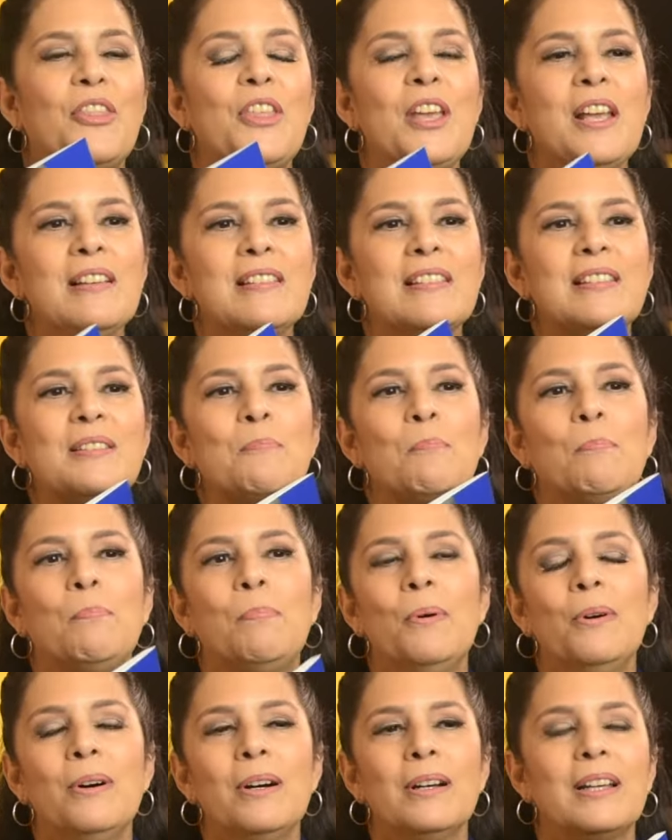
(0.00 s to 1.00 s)
This
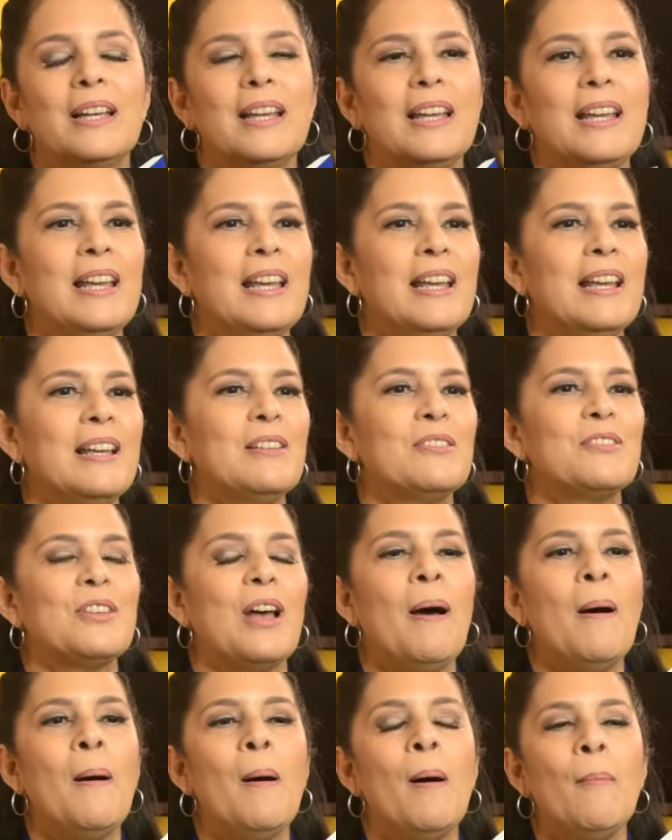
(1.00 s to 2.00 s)
book is
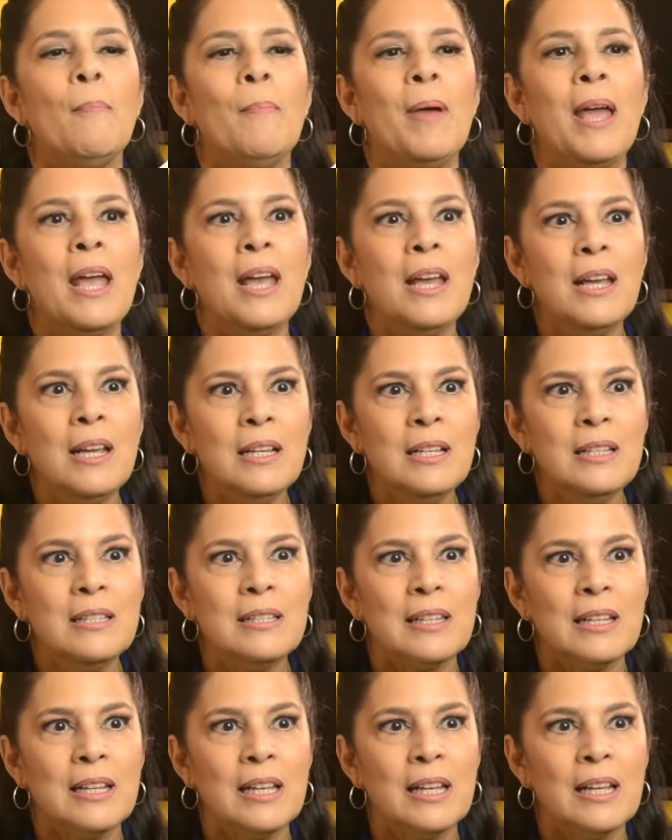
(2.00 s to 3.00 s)

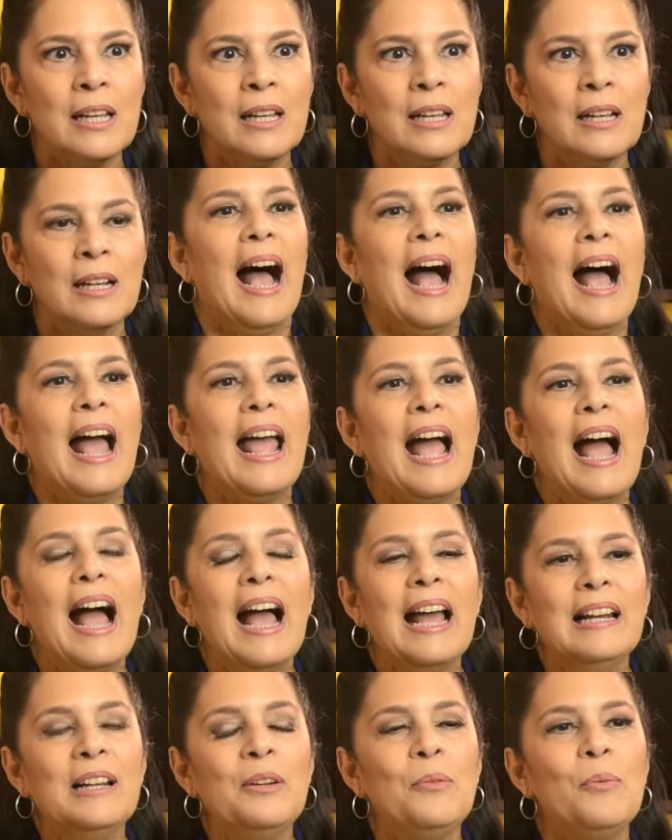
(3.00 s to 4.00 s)
amazing. I
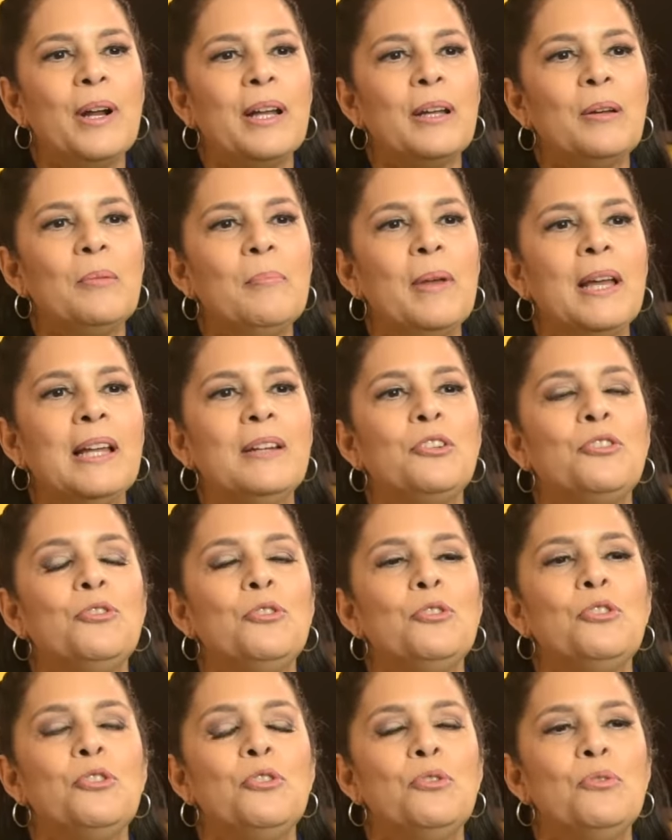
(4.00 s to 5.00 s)
highly recommend you
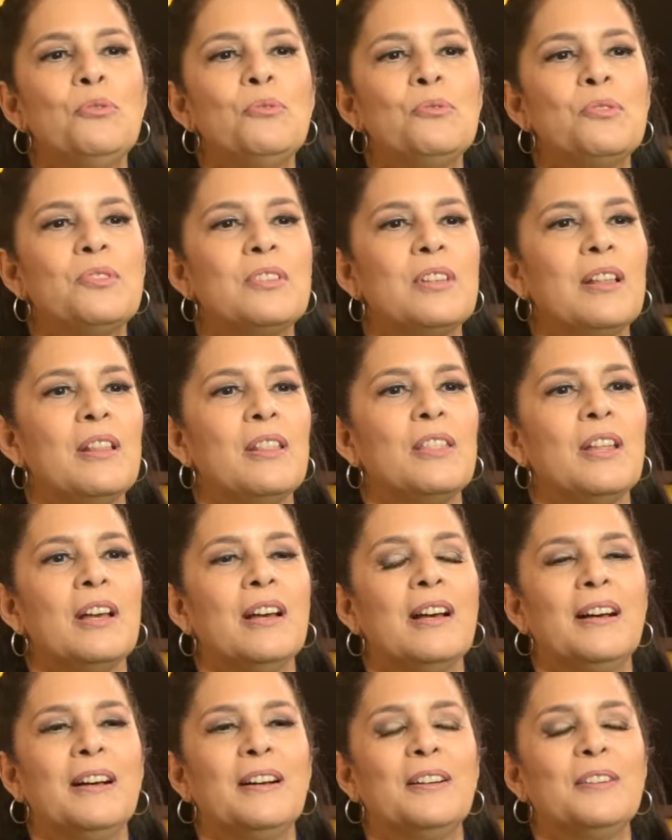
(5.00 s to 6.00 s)
use
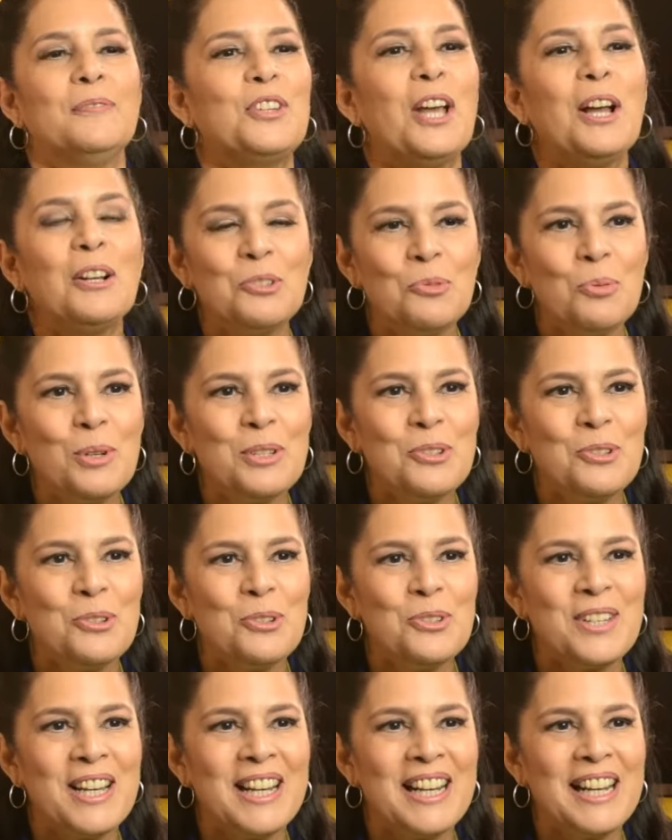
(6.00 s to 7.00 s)
the tongue
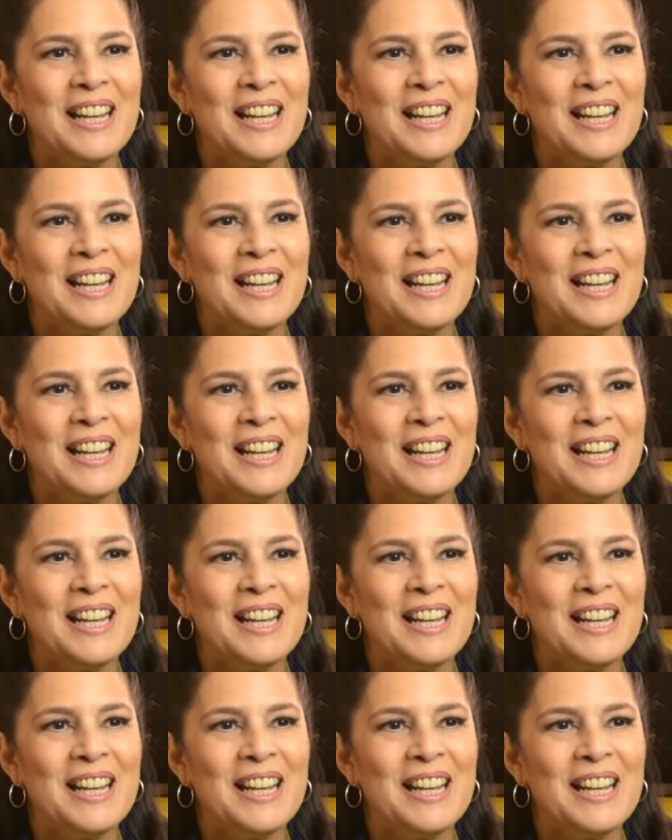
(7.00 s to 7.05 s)
twisters in